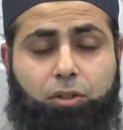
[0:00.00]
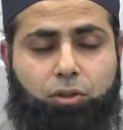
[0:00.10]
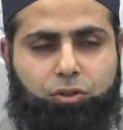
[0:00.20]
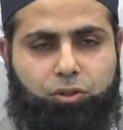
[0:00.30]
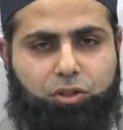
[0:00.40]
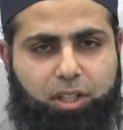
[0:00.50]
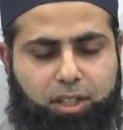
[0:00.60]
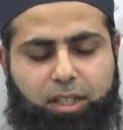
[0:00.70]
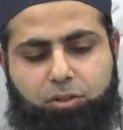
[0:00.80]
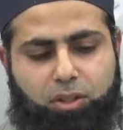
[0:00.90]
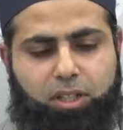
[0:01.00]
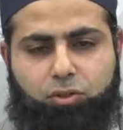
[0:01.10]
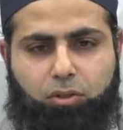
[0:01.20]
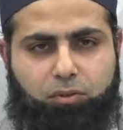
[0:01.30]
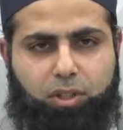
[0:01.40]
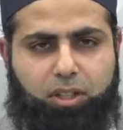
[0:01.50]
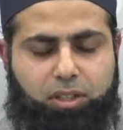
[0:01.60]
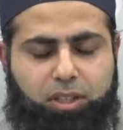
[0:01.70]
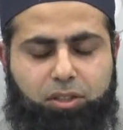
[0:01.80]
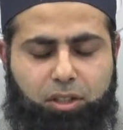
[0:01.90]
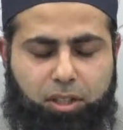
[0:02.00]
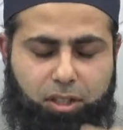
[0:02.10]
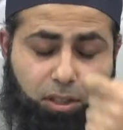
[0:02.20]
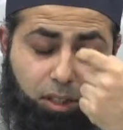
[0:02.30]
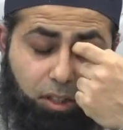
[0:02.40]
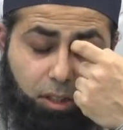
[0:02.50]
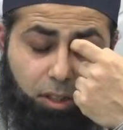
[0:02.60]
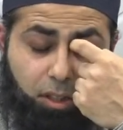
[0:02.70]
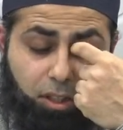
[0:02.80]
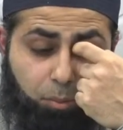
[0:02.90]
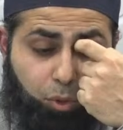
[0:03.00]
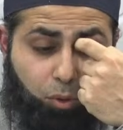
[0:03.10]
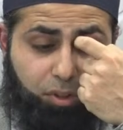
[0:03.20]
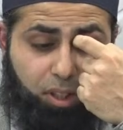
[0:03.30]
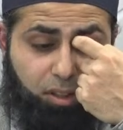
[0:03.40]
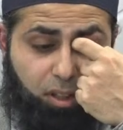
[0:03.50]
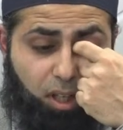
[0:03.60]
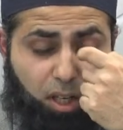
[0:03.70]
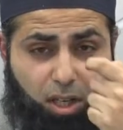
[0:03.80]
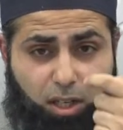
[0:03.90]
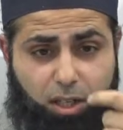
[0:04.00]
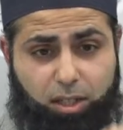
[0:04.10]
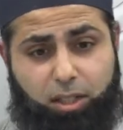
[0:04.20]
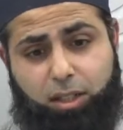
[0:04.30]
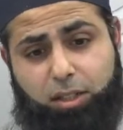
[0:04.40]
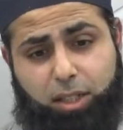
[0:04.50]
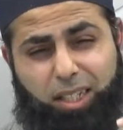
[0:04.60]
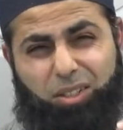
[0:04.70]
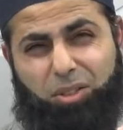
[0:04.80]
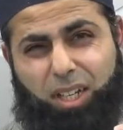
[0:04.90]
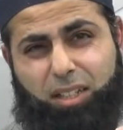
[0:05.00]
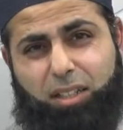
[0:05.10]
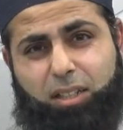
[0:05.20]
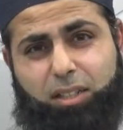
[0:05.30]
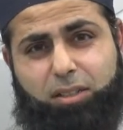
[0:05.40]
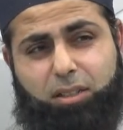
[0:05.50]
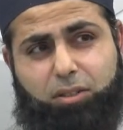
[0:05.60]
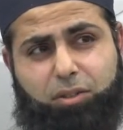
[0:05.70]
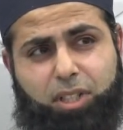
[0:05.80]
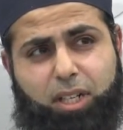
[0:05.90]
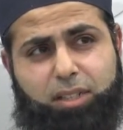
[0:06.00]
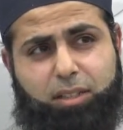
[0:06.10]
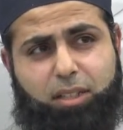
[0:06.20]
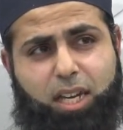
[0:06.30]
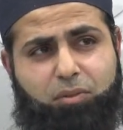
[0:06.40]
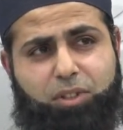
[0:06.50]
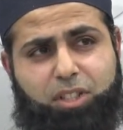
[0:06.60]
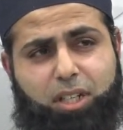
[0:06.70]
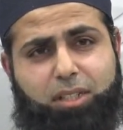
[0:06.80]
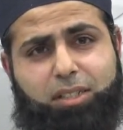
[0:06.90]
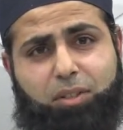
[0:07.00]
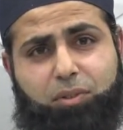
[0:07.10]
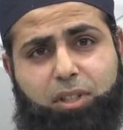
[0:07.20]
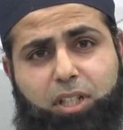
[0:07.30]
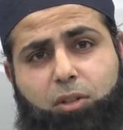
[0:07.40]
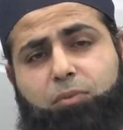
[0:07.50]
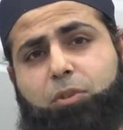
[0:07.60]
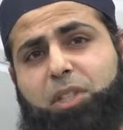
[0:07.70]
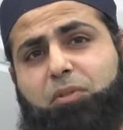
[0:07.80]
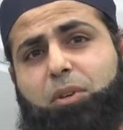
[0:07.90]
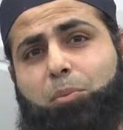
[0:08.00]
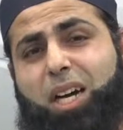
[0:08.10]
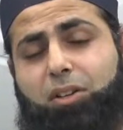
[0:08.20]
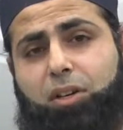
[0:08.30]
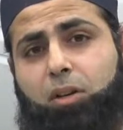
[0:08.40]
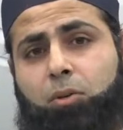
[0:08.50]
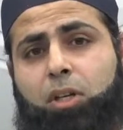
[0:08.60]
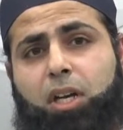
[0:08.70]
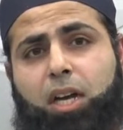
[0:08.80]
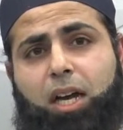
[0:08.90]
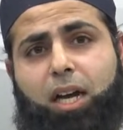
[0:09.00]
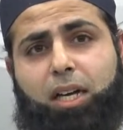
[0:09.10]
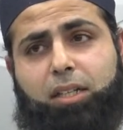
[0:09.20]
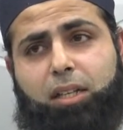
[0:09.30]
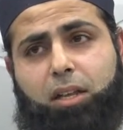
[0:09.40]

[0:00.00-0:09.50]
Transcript: order to try and get to that sort of teaching and learning process. And the key to that, I think, is realizing that every child is different. They come from a different background, and